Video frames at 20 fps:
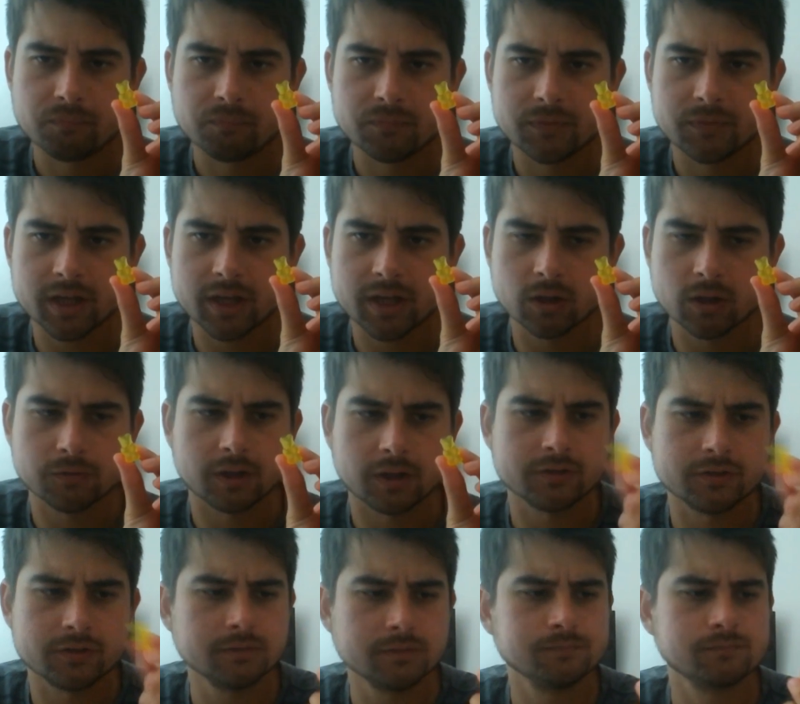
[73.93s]
The yellow
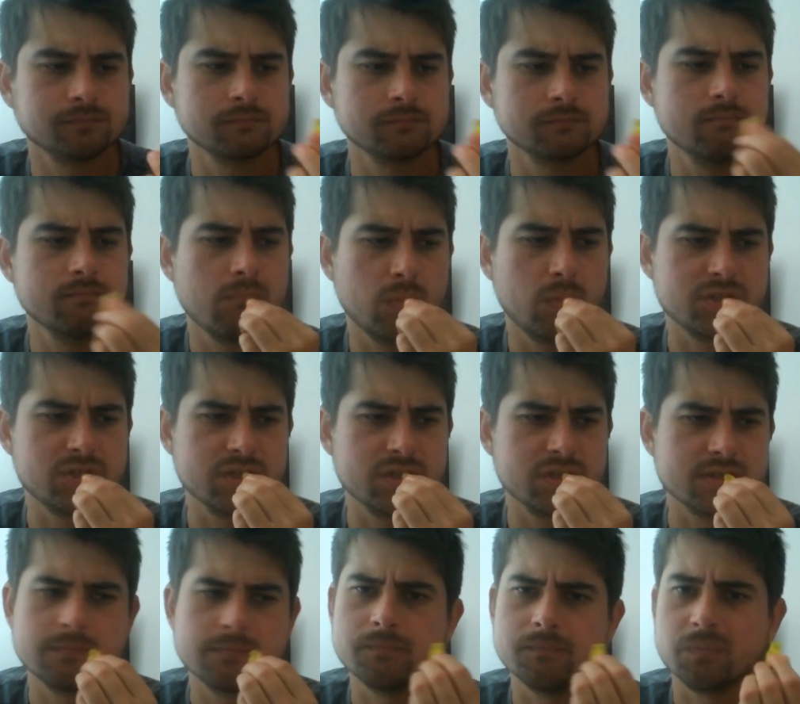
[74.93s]
flavor, which is
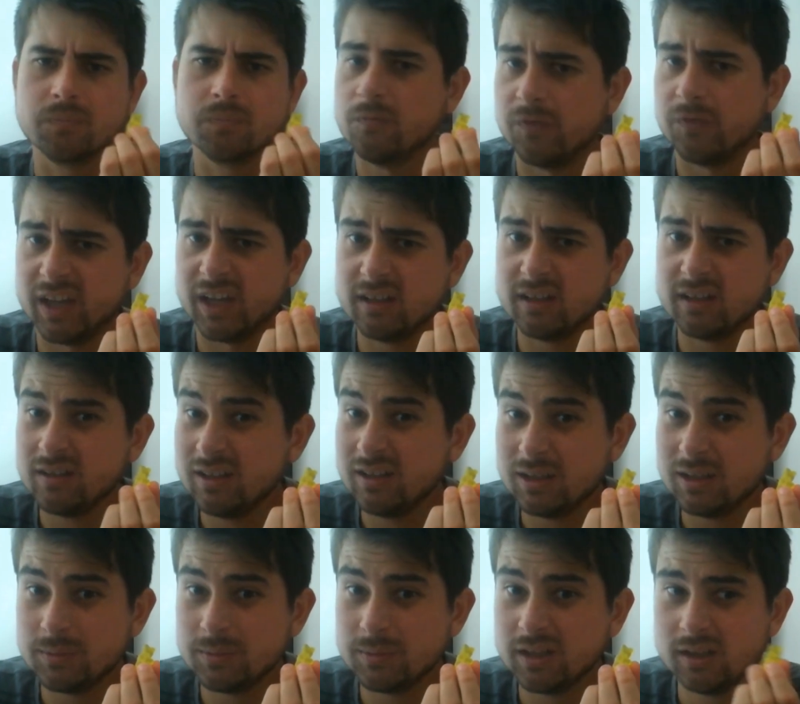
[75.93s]
vaguely
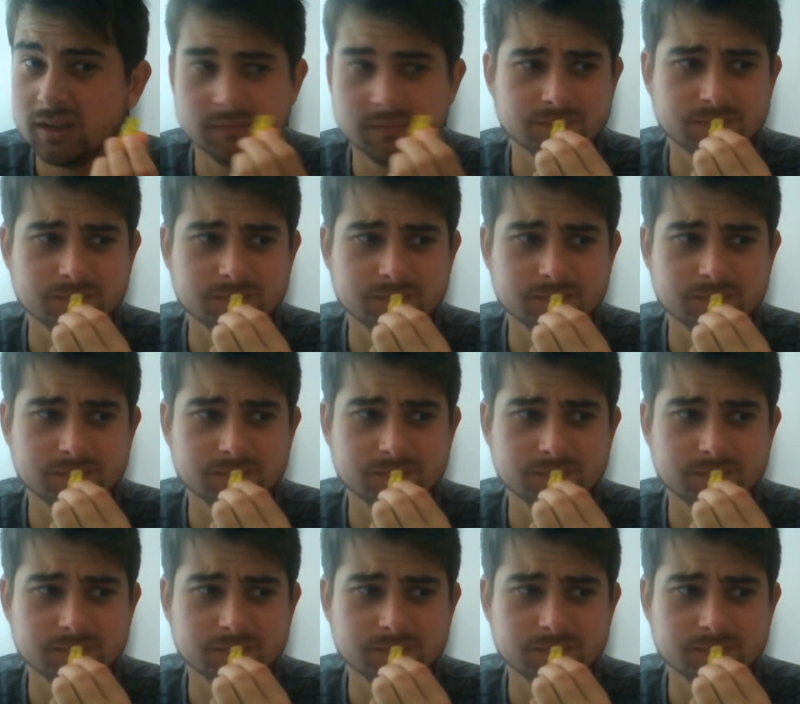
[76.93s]
lemony.